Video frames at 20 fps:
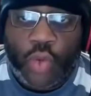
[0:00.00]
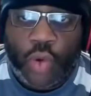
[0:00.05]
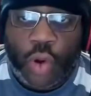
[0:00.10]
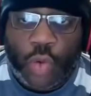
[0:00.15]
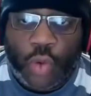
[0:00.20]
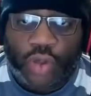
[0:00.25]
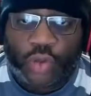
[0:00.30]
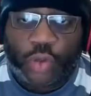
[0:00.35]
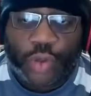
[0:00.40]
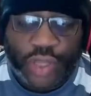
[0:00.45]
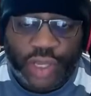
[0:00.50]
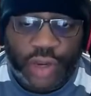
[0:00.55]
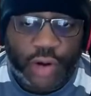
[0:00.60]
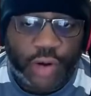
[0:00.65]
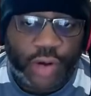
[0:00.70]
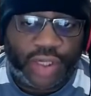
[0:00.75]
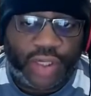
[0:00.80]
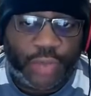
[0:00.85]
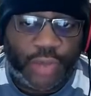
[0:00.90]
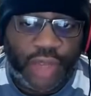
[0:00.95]
What's really
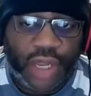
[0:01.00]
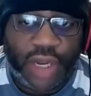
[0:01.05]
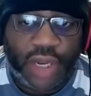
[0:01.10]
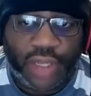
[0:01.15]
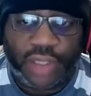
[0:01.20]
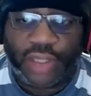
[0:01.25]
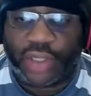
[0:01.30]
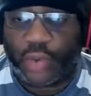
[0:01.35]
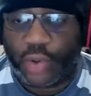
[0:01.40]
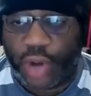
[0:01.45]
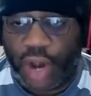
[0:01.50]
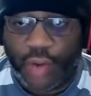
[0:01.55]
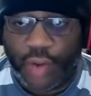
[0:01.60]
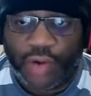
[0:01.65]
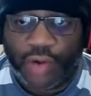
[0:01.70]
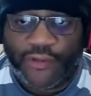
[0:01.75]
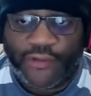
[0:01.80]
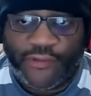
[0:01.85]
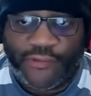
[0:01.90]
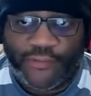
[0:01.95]
curious to me, and this is what I
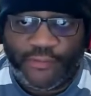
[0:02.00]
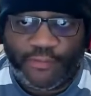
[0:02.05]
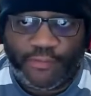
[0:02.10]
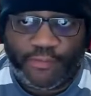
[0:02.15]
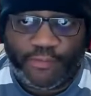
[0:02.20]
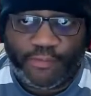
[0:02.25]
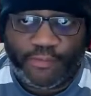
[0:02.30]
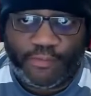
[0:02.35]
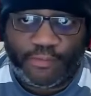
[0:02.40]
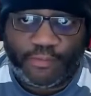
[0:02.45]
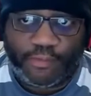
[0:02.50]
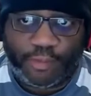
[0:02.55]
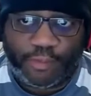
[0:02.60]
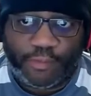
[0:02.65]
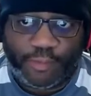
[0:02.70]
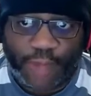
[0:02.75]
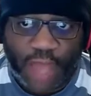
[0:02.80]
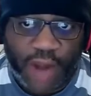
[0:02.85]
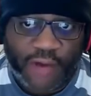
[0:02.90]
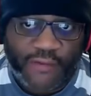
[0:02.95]
would have
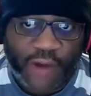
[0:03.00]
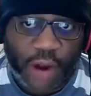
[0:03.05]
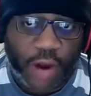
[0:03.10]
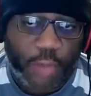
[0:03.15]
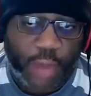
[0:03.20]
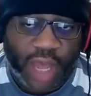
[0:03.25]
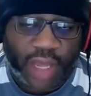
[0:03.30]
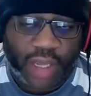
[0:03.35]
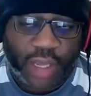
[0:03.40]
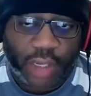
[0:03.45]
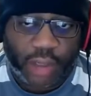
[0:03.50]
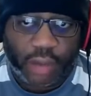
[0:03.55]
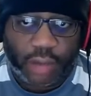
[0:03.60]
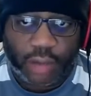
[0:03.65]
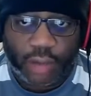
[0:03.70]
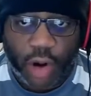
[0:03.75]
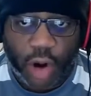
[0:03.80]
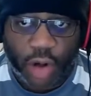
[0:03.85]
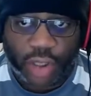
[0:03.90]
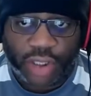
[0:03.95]
kind of fired back at
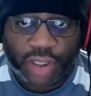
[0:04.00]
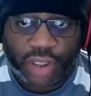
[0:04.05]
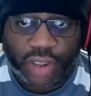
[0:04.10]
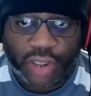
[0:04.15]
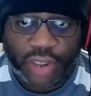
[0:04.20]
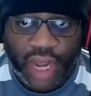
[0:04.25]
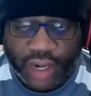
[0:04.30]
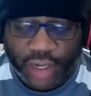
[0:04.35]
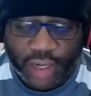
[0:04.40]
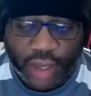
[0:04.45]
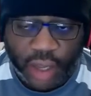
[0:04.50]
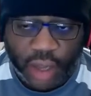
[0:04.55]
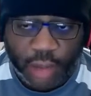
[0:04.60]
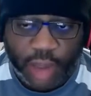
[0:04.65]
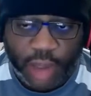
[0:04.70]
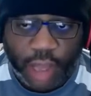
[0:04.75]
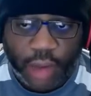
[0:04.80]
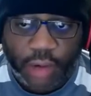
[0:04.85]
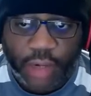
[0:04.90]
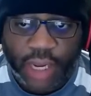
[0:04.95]
Ars Technica
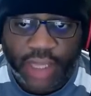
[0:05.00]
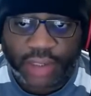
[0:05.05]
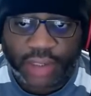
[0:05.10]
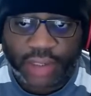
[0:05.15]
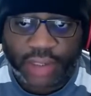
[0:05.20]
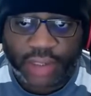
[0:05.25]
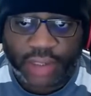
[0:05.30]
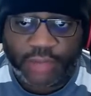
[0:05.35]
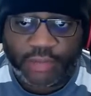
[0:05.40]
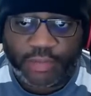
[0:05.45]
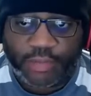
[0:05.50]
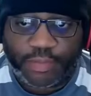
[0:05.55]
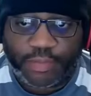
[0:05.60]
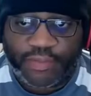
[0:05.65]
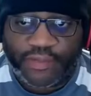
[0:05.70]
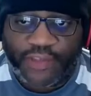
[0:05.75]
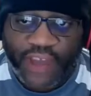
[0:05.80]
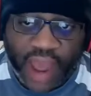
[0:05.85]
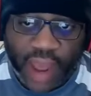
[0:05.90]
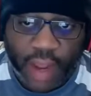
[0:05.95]
about as a
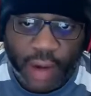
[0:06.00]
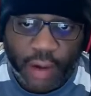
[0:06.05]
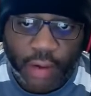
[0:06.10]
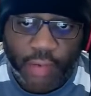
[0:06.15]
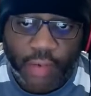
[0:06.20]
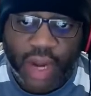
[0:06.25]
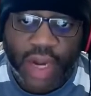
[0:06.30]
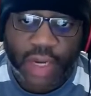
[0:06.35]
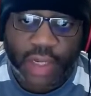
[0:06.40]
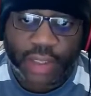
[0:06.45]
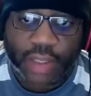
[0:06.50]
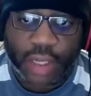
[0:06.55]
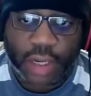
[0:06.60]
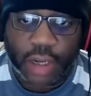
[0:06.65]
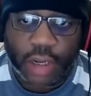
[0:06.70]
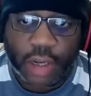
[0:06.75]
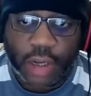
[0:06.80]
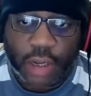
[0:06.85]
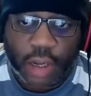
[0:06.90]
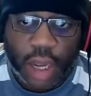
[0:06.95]
fan, right, is
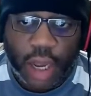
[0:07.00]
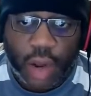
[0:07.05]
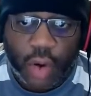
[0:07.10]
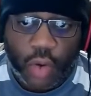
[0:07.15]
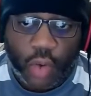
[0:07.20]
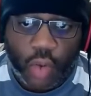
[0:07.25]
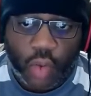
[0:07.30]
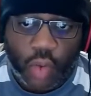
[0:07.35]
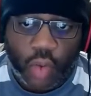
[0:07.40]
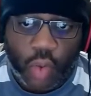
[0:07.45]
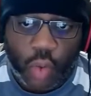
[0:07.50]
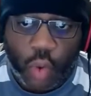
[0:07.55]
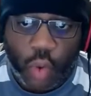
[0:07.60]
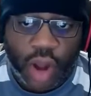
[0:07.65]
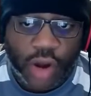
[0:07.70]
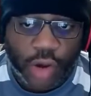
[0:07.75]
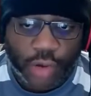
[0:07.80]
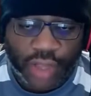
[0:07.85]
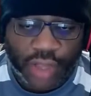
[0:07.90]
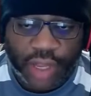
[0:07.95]

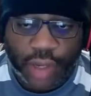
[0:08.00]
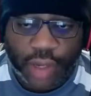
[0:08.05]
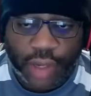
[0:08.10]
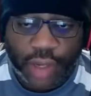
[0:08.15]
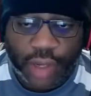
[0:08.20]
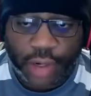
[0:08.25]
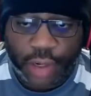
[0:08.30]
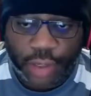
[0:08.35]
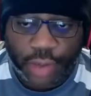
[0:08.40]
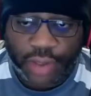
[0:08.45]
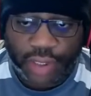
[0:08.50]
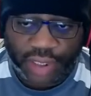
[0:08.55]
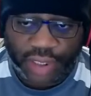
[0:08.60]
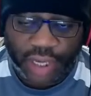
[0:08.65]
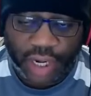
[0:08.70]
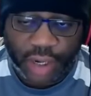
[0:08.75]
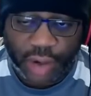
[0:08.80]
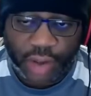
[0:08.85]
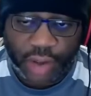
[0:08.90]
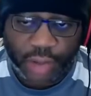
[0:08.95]
when are they going to do the
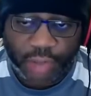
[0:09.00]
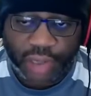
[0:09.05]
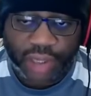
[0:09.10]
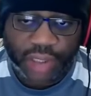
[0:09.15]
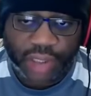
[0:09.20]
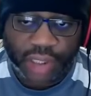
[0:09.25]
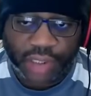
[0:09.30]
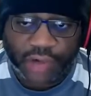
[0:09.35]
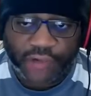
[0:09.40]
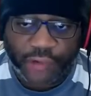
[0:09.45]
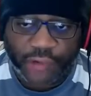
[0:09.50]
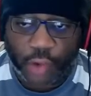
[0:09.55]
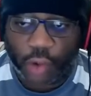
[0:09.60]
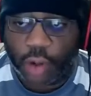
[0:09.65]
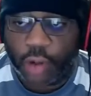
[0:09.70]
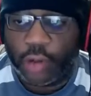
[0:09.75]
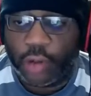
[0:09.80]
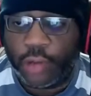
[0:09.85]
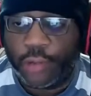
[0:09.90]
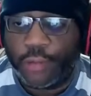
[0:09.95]
study on the PlayStation 4?